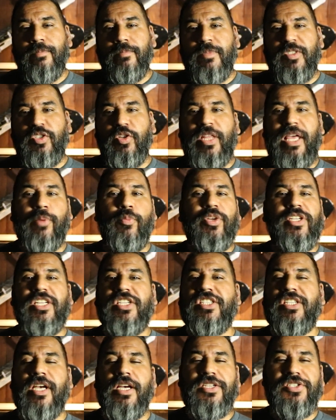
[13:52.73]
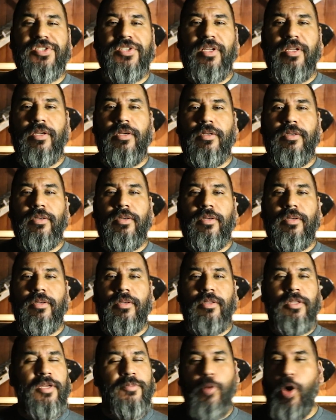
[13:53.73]
So then we discussed
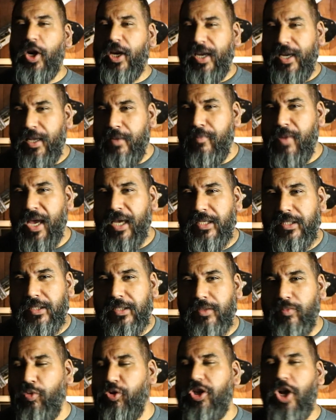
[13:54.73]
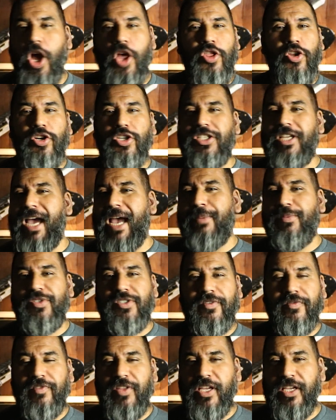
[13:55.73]
the marketing mix, what other types
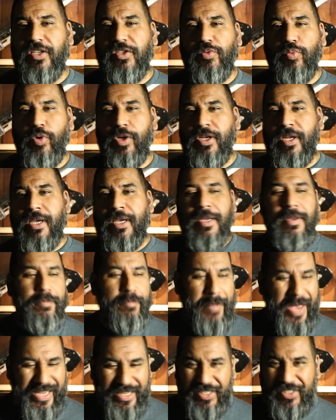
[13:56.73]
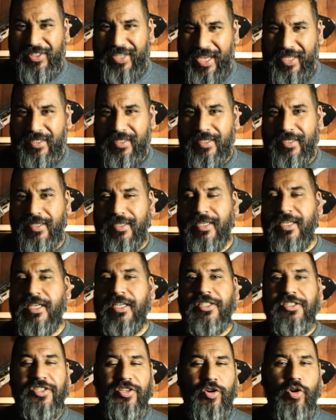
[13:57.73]
of things would make sense
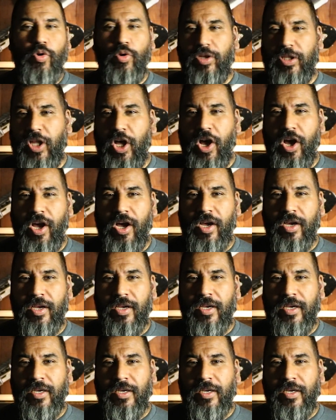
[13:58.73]
to go along,